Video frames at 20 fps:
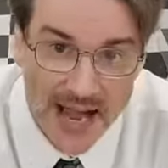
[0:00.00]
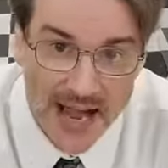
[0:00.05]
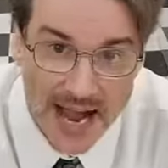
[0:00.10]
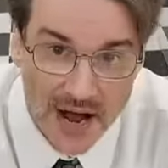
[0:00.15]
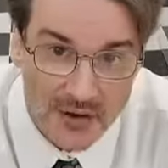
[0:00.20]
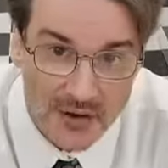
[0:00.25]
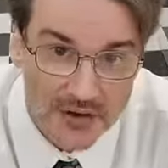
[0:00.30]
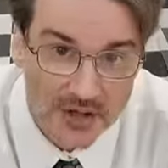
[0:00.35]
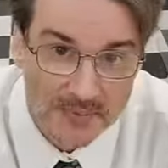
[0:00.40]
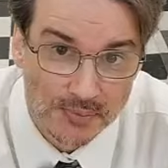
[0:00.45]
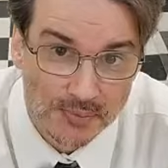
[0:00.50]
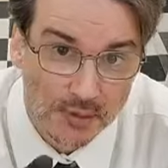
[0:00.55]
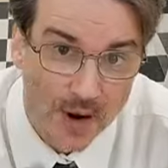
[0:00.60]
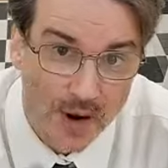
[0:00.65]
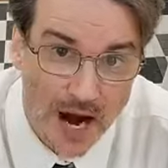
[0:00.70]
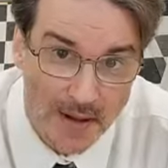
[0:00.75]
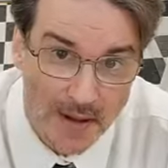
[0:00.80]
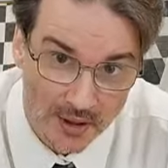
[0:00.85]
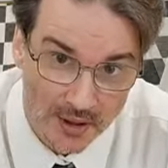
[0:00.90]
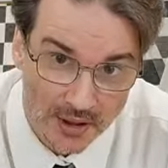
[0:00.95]
house
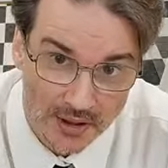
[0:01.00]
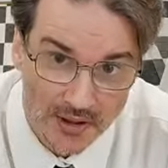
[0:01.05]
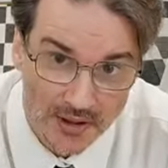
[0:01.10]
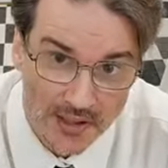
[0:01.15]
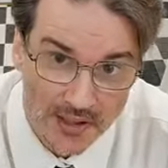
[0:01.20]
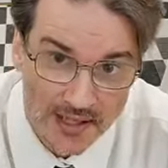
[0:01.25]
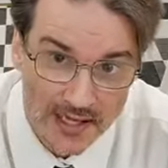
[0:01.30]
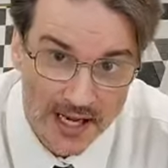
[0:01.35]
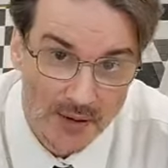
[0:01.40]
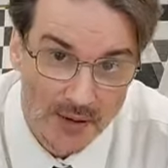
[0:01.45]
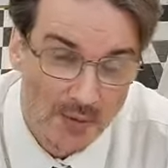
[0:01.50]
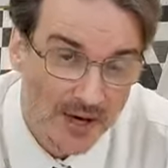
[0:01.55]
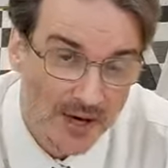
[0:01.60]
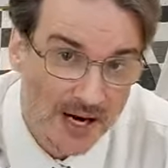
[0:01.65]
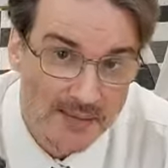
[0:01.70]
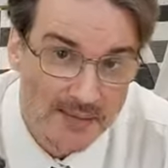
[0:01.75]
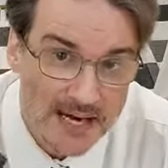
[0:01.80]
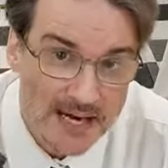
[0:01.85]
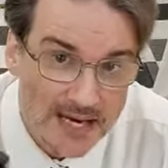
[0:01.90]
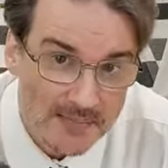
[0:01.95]
proper. And what
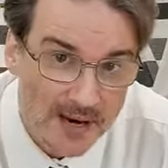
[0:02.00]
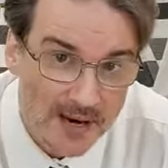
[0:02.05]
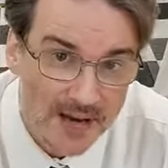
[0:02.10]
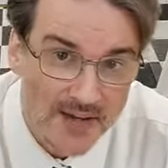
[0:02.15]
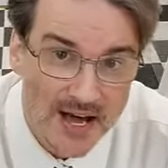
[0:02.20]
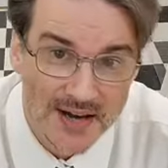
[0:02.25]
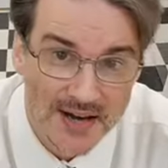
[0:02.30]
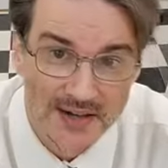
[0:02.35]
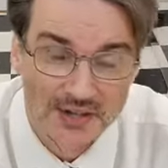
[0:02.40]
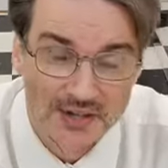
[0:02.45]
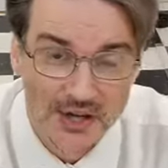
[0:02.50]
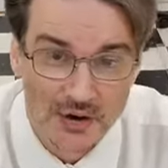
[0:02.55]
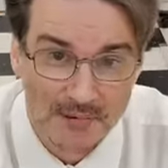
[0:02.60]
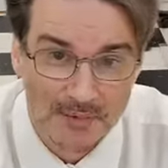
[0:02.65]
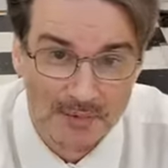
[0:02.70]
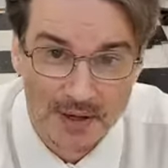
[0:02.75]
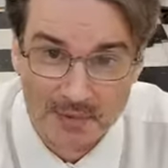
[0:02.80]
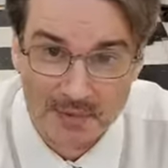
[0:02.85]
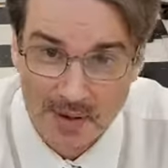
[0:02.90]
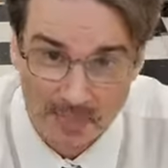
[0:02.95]
I mean by that is
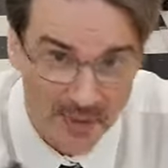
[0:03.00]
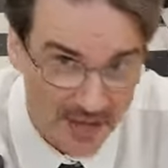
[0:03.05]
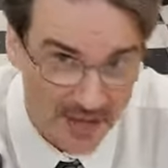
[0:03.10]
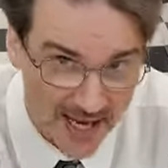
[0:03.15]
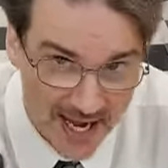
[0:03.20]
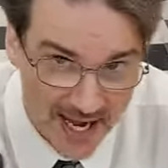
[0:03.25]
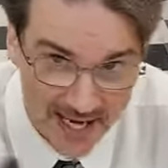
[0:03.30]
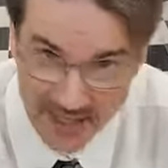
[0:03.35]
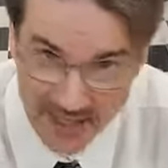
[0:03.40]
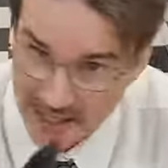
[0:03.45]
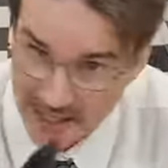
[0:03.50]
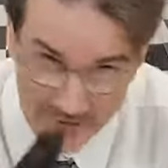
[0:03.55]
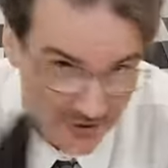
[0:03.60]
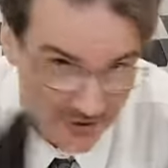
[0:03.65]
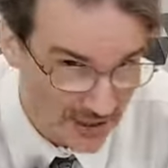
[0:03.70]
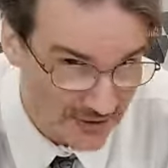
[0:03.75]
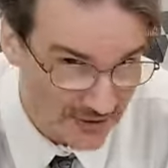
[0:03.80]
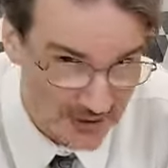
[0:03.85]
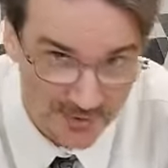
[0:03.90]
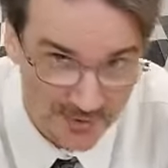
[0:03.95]
don't put them up in the attic, and I've
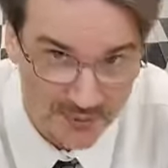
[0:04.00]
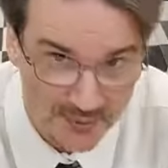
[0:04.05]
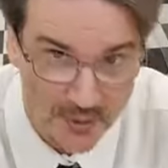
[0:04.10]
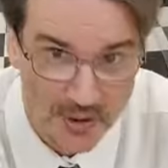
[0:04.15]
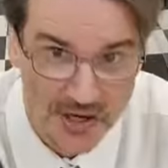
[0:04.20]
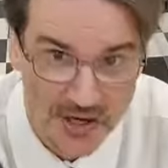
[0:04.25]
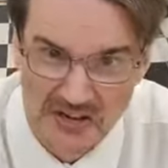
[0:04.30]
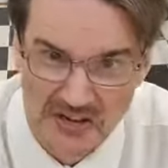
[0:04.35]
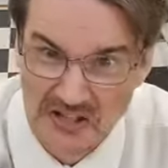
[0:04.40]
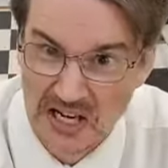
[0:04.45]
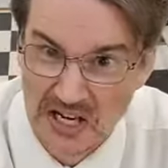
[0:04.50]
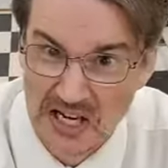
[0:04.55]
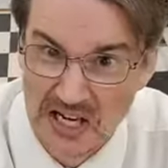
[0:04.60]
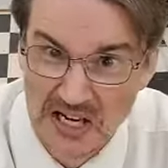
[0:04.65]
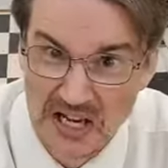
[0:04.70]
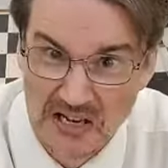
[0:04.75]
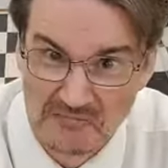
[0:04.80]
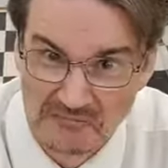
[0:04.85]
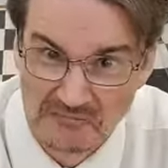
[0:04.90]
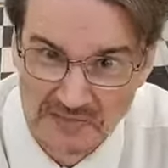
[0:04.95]
said this before, and I'll say it
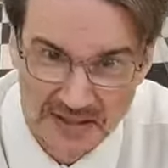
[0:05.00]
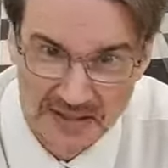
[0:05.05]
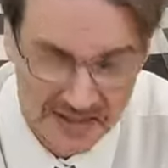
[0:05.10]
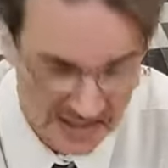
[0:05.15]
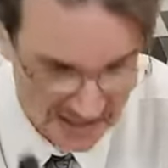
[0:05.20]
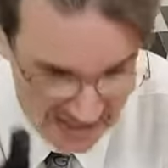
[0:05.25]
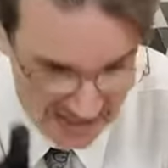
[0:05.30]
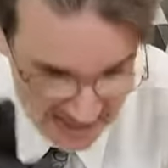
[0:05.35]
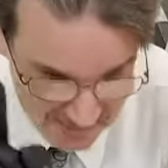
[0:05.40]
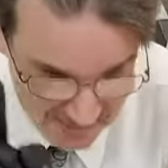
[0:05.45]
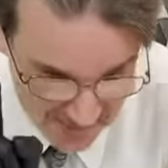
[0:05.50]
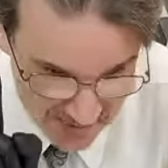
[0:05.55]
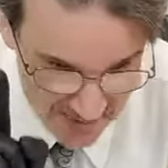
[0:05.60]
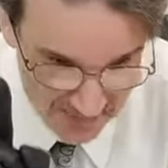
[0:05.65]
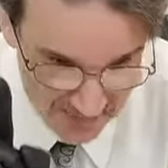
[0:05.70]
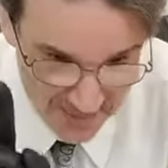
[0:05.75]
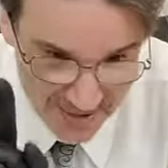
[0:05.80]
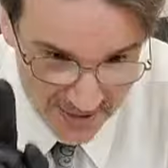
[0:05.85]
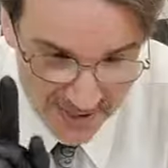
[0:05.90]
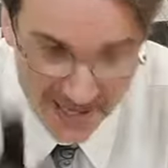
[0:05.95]
again, keeping them
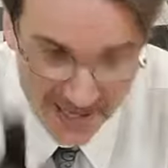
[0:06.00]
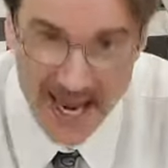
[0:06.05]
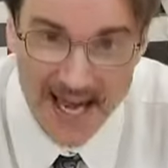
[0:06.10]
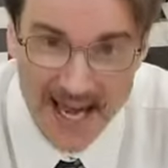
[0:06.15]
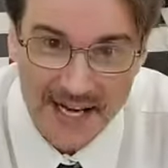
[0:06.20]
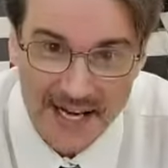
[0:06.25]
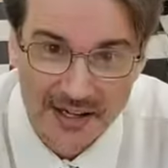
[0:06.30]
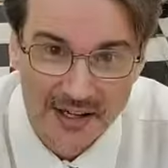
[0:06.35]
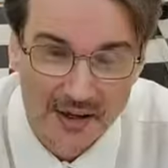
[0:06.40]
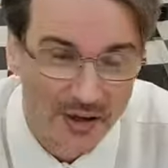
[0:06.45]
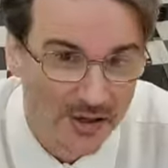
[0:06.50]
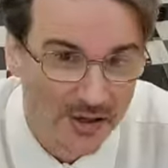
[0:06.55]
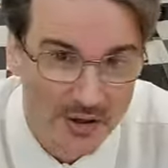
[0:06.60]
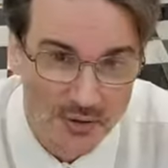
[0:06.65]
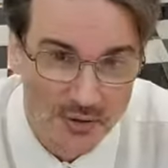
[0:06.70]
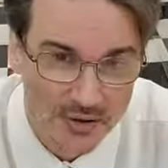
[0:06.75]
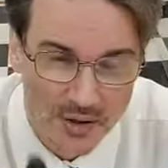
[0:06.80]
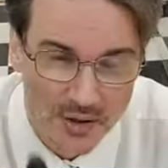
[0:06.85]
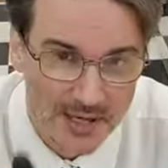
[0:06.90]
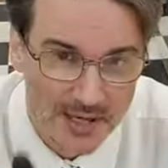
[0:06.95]
up in the attic, or
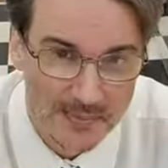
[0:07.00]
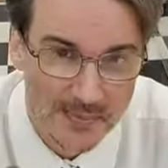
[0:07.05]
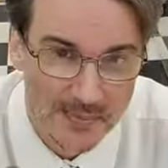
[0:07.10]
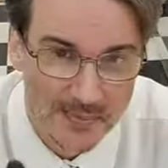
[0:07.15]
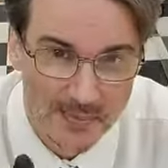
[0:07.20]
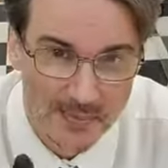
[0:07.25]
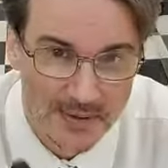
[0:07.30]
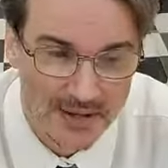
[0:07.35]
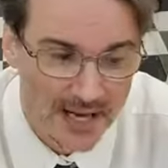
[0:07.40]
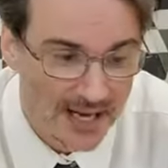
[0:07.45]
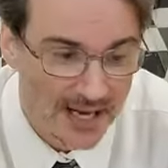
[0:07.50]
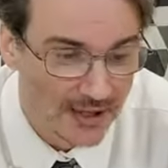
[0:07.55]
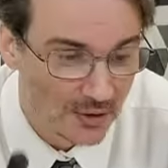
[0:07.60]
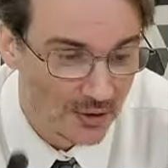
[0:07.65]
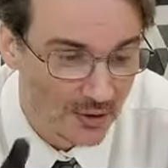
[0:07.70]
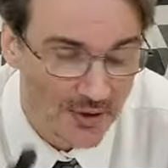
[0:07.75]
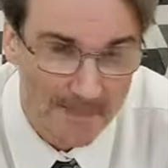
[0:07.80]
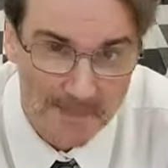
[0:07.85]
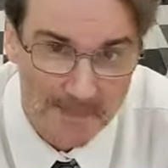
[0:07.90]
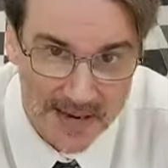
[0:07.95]
don't keep them up in the attic
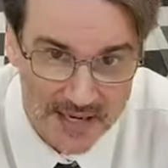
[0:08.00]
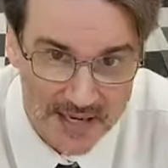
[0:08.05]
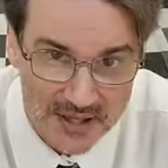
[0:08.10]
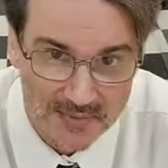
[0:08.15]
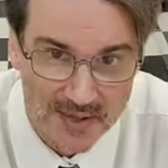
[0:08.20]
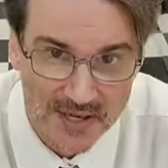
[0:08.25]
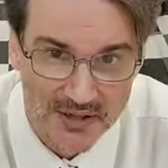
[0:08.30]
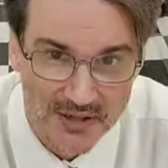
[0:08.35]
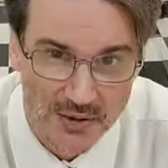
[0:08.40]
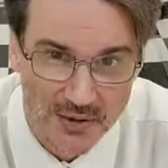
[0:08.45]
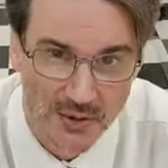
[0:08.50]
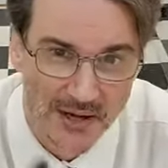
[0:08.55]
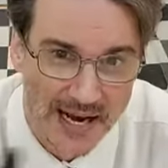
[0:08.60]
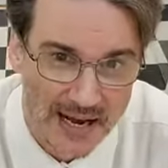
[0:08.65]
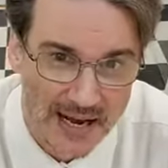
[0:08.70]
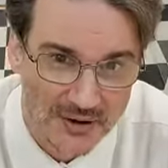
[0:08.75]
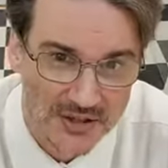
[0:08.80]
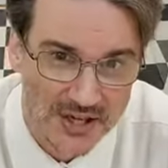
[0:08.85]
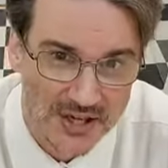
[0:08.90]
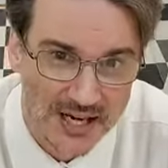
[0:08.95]
or the basement or
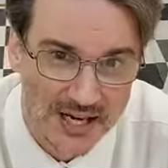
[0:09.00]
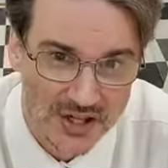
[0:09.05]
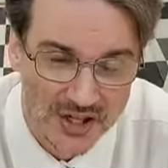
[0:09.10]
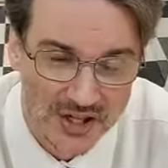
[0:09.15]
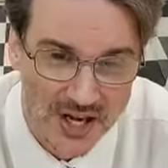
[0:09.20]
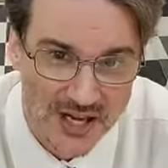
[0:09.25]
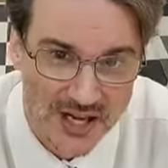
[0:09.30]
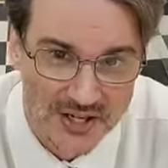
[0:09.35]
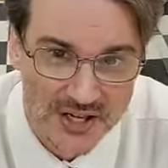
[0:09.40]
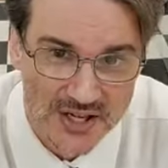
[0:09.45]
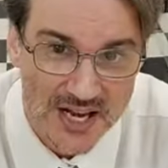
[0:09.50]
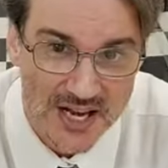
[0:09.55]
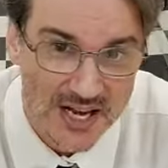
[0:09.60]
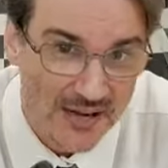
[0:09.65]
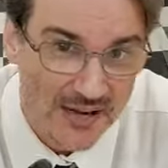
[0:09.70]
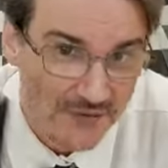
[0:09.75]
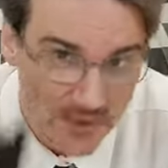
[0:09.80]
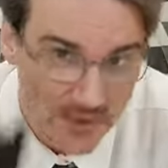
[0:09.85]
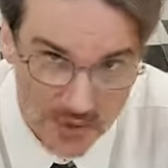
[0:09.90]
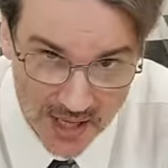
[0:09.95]
outside sheds
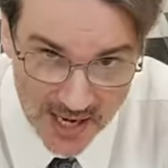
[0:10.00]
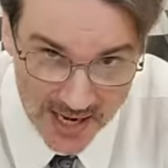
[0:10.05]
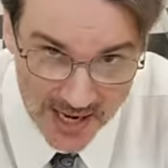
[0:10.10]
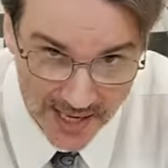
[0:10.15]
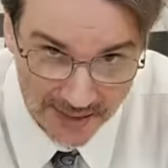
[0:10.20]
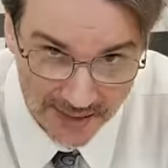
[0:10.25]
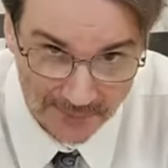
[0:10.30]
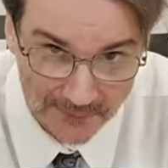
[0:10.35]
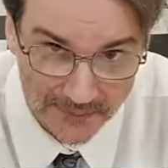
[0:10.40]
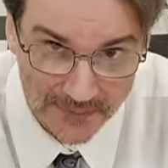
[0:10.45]
if you can.